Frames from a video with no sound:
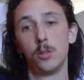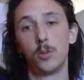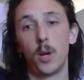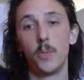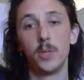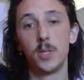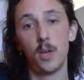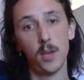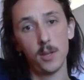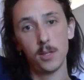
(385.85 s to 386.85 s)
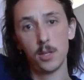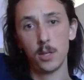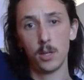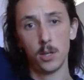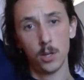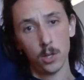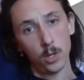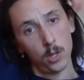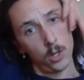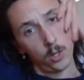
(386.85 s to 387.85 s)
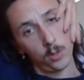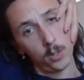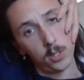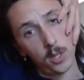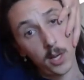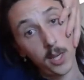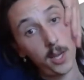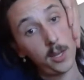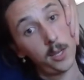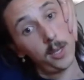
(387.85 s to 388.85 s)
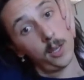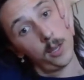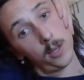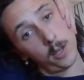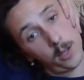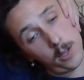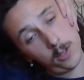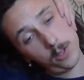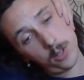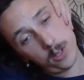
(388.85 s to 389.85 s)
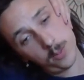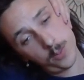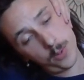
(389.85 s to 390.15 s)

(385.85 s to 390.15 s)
grab this hand, side of your head here, and just